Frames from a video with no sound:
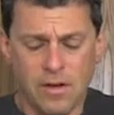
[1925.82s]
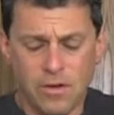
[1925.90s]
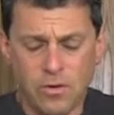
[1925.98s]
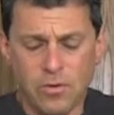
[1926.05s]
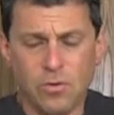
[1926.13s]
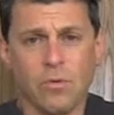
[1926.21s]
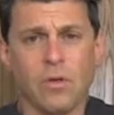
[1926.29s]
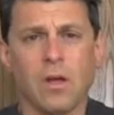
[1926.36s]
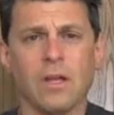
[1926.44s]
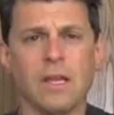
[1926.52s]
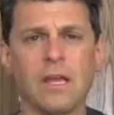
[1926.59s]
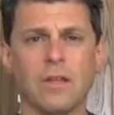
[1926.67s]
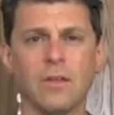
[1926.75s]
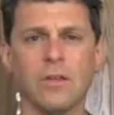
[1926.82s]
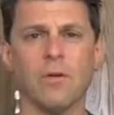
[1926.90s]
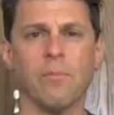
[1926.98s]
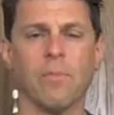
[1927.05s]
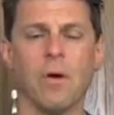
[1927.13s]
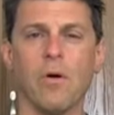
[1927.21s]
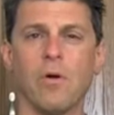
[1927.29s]
to healing
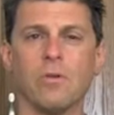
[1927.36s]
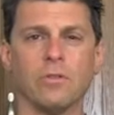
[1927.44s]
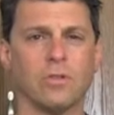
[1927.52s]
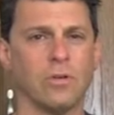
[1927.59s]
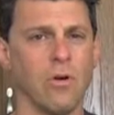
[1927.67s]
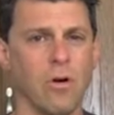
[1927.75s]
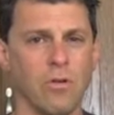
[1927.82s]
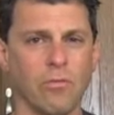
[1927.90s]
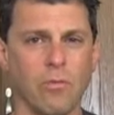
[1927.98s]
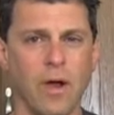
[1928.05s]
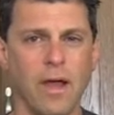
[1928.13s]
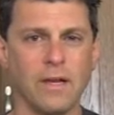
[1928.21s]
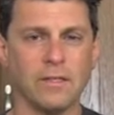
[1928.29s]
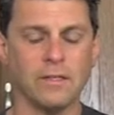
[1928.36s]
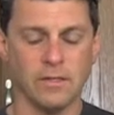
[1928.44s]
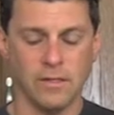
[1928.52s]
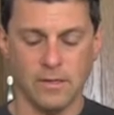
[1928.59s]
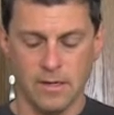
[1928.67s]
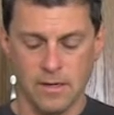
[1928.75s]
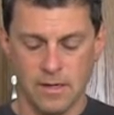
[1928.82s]
your bones, to
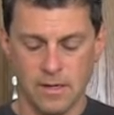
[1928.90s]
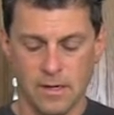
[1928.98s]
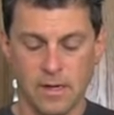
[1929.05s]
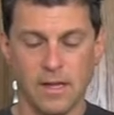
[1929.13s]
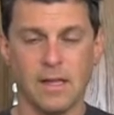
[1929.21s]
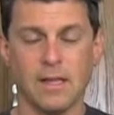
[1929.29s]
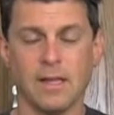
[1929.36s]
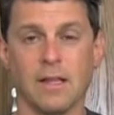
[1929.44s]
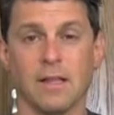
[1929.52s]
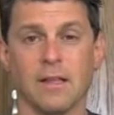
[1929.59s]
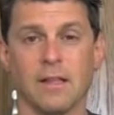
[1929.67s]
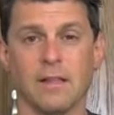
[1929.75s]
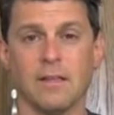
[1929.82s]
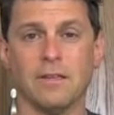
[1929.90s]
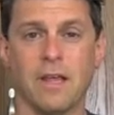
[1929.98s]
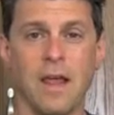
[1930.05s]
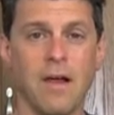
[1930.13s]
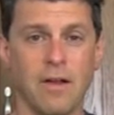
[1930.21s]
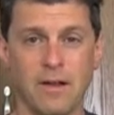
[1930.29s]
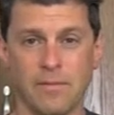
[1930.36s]
arthritis. This
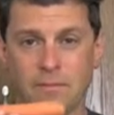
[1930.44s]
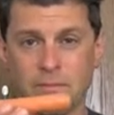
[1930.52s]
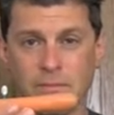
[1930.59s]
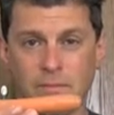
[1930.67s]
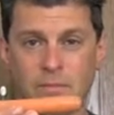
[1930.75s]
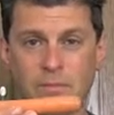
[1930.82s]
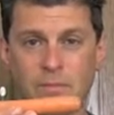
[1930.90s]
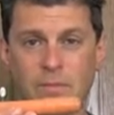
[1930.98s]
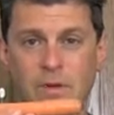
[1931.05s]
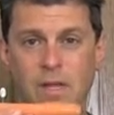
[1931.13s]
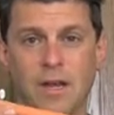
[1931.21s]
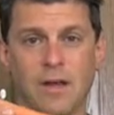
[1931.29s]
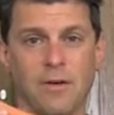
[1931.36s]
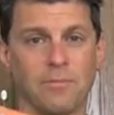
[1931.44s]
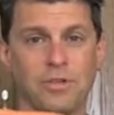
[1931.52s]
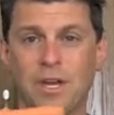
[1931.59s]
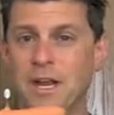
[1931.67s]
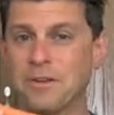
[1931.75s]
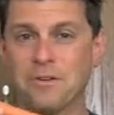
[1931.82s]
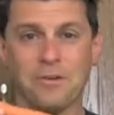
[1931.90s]
carrot can help
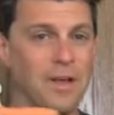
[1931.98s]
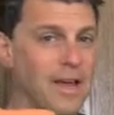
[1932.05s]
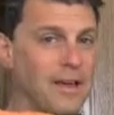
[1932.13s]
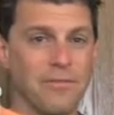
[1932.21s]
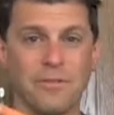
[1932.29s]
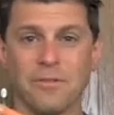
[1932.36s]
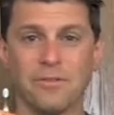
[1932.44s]
change your life